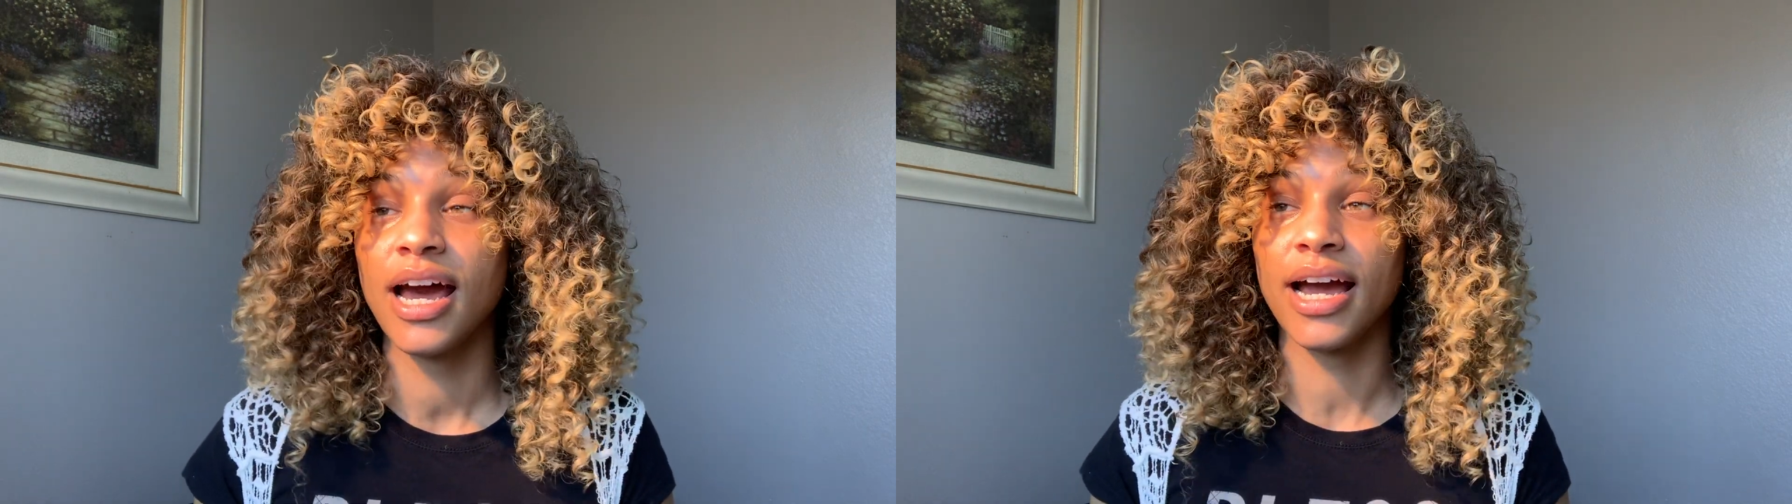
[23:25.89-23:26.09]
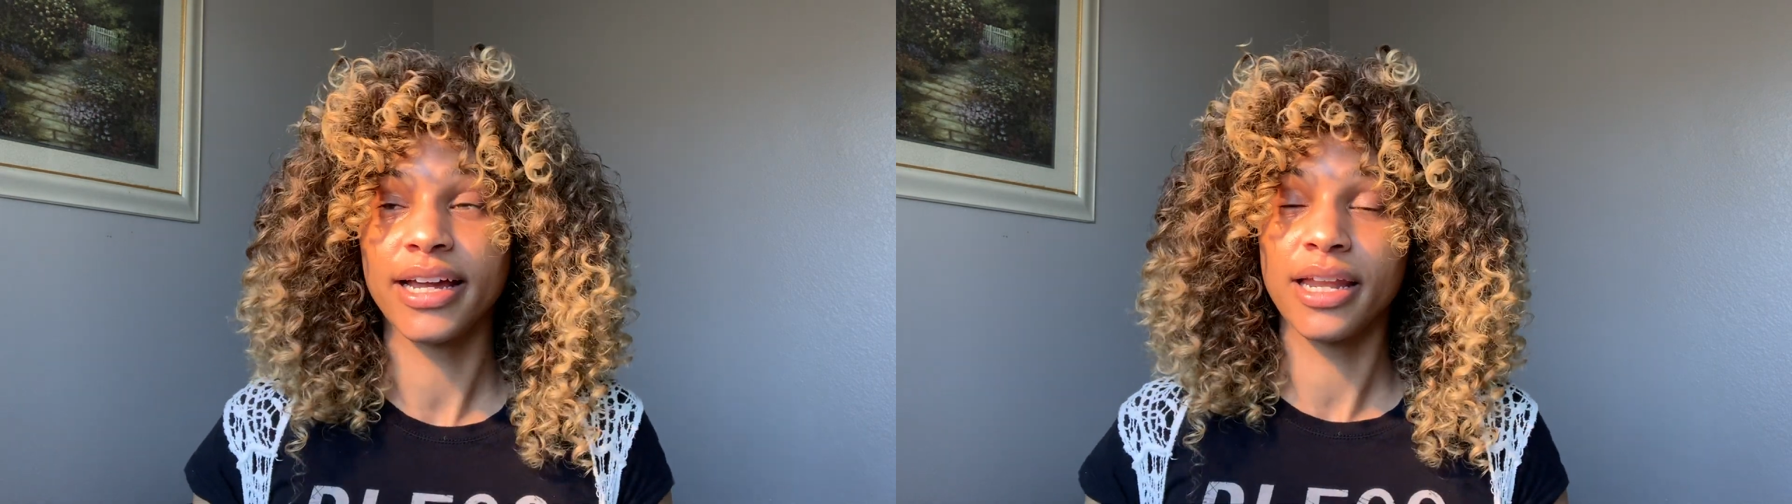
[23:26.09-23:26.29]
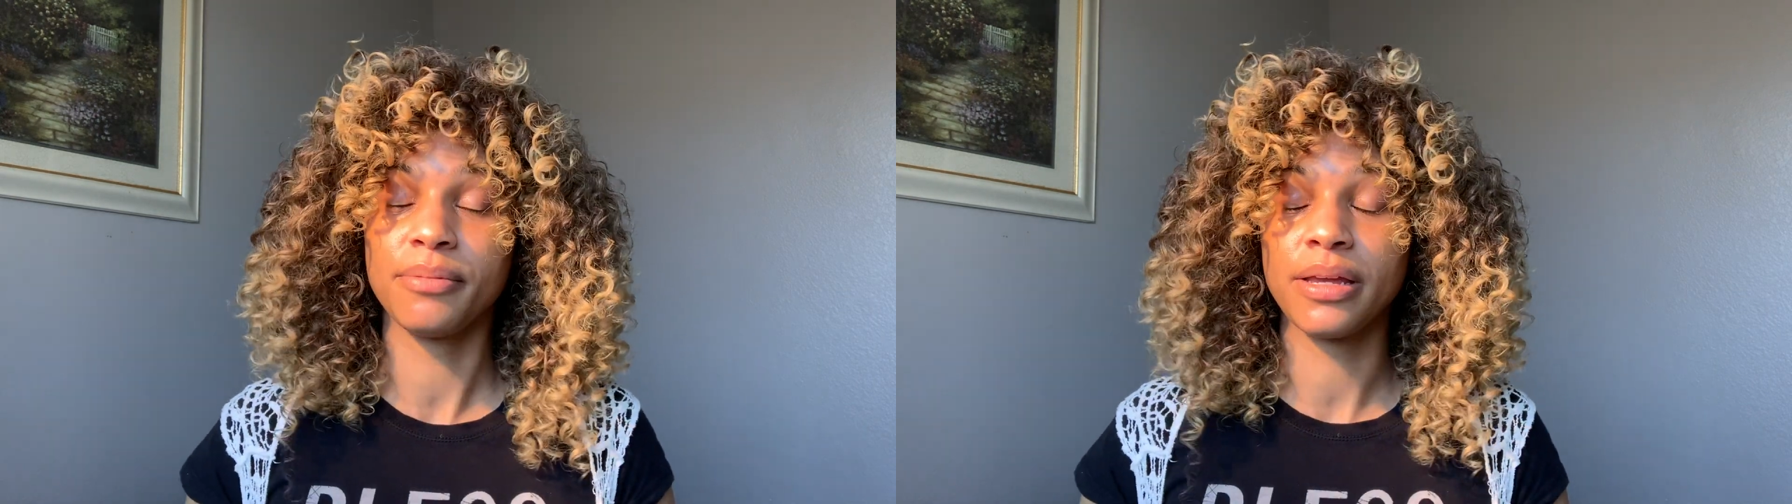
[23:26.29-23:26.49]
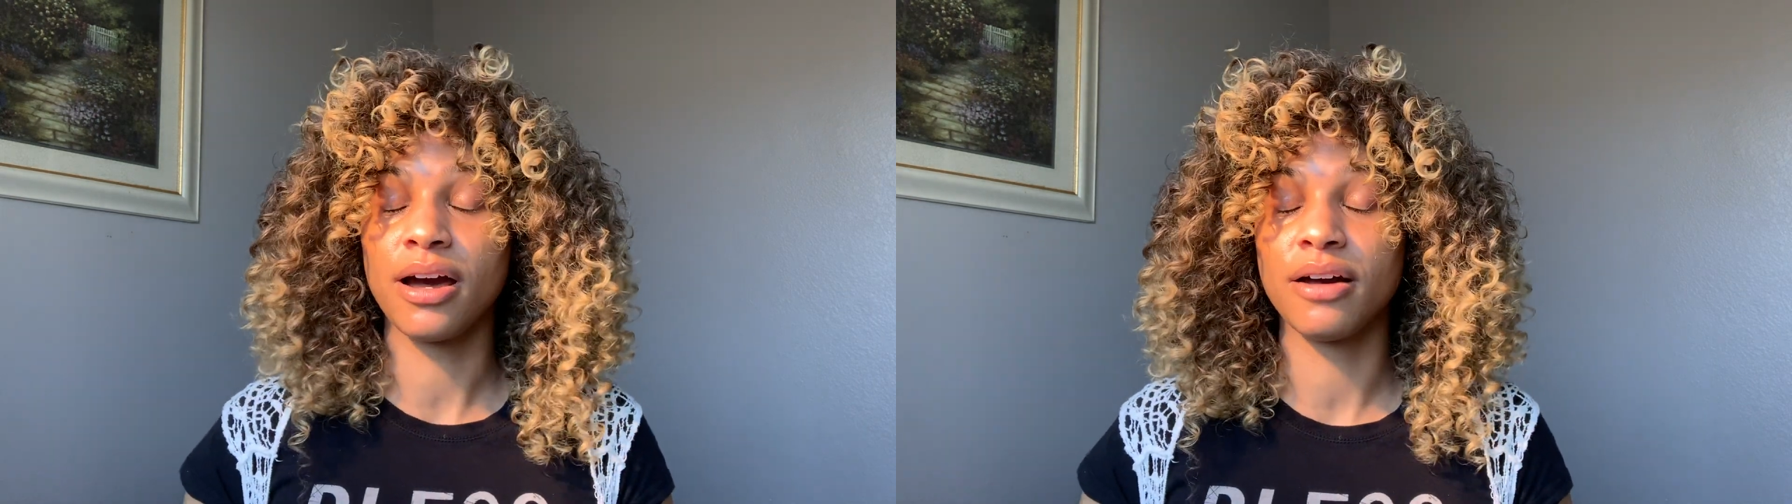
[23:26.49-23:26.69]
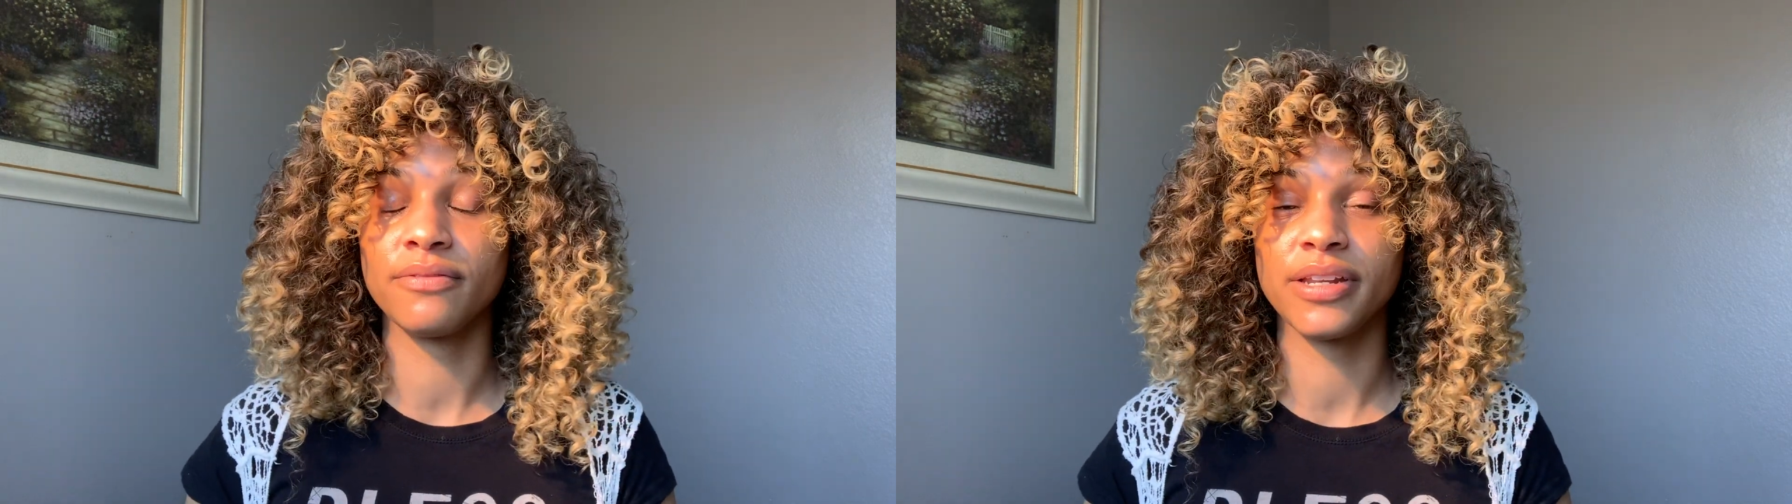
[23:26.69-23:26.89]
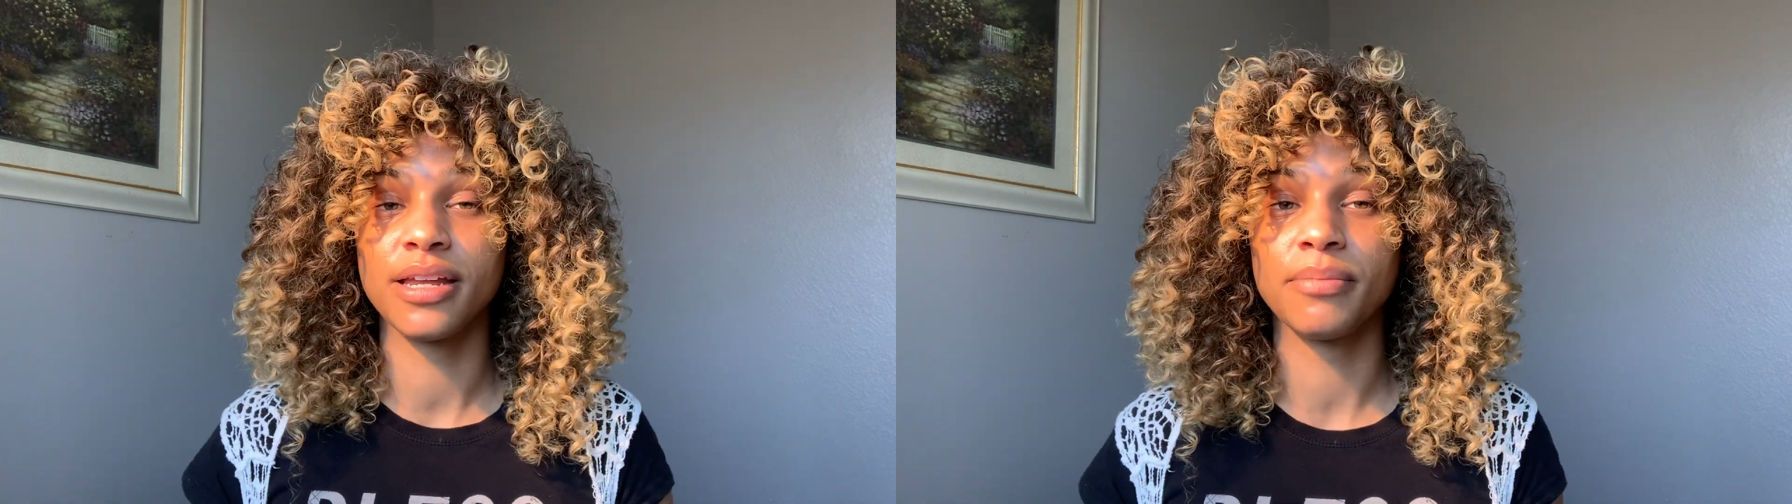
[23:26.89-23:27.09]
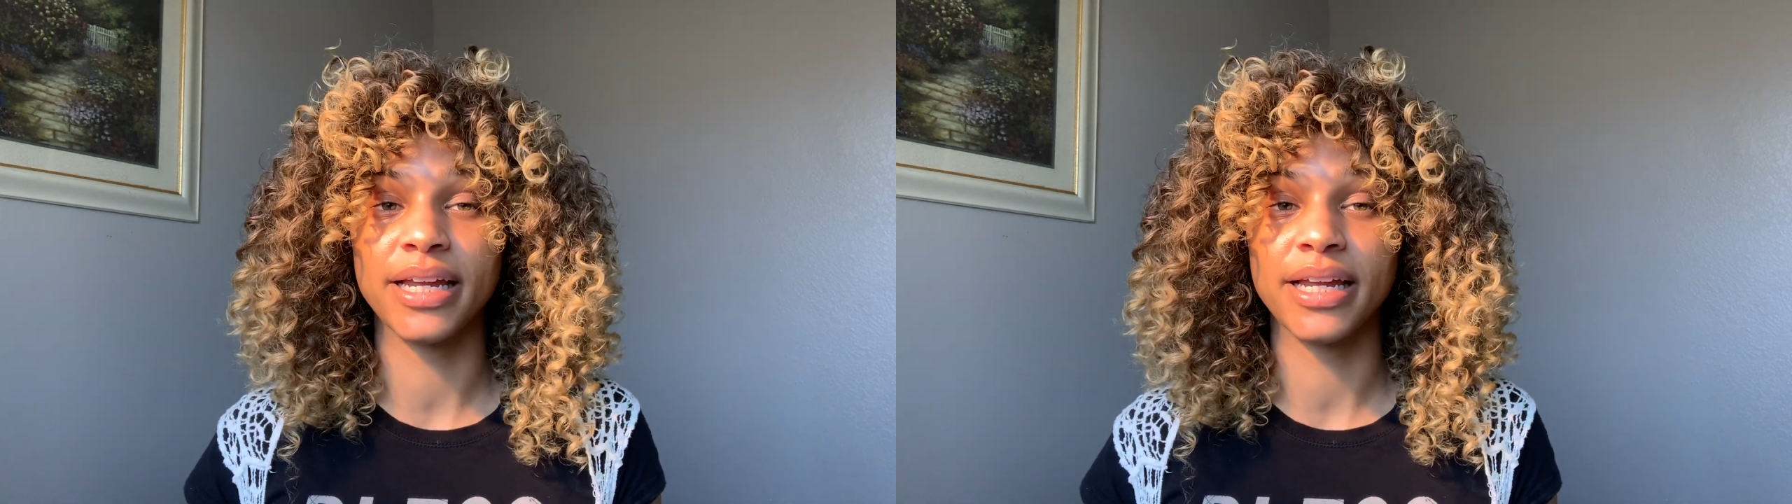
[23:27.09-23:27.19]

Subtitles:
I gotta be confident.